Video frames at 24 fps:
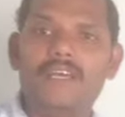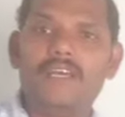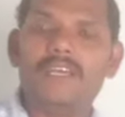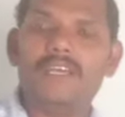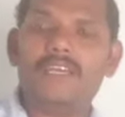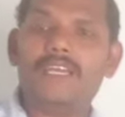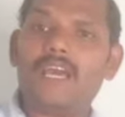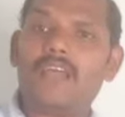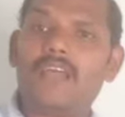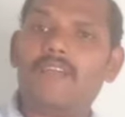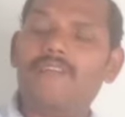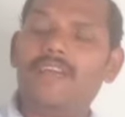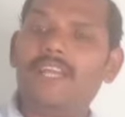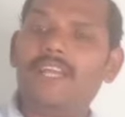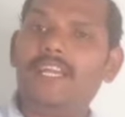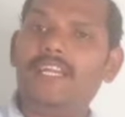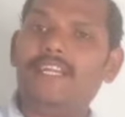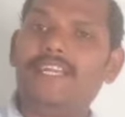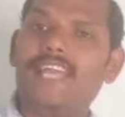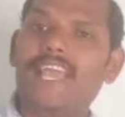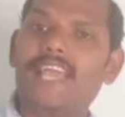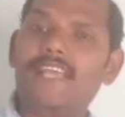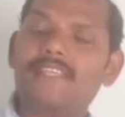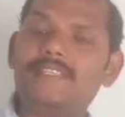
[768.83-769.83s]
Here
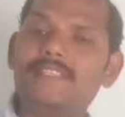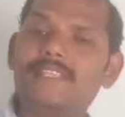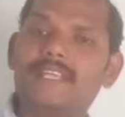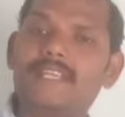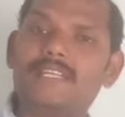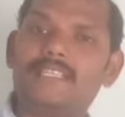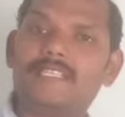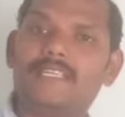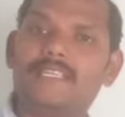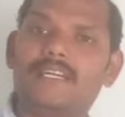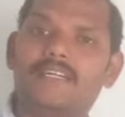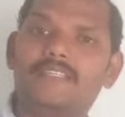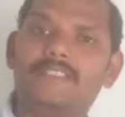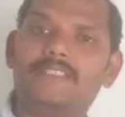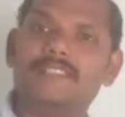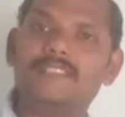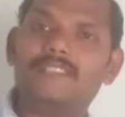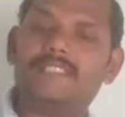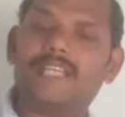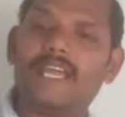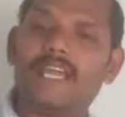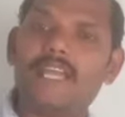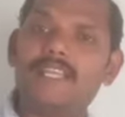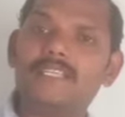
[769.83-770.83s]
very dangerous
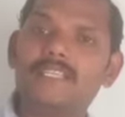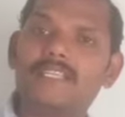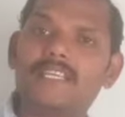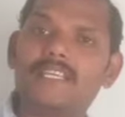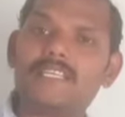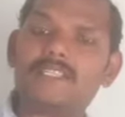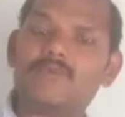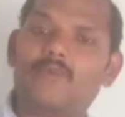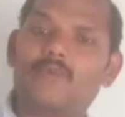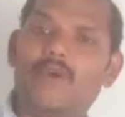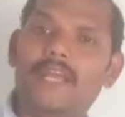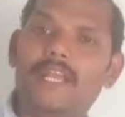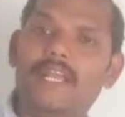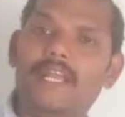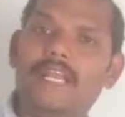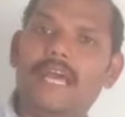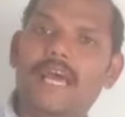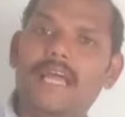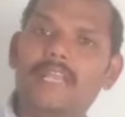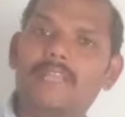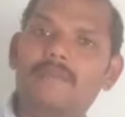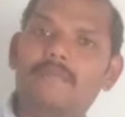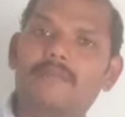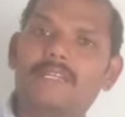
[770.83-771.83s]
wild
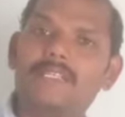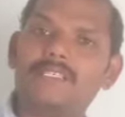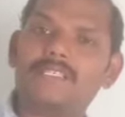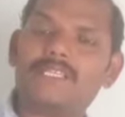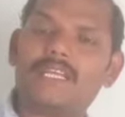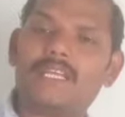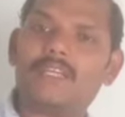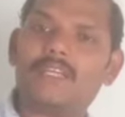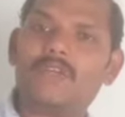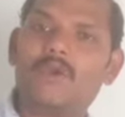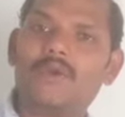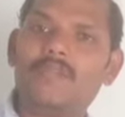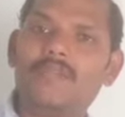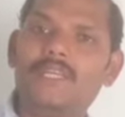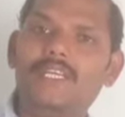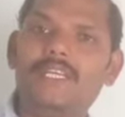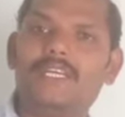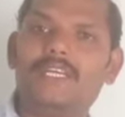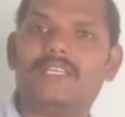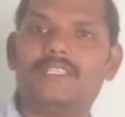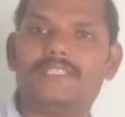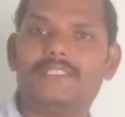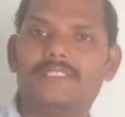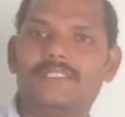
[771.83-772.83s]
animals are grown
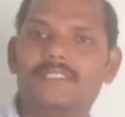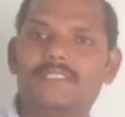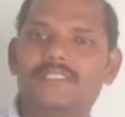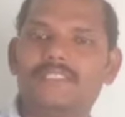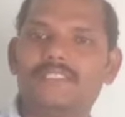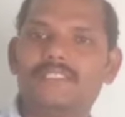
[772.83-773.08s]
here.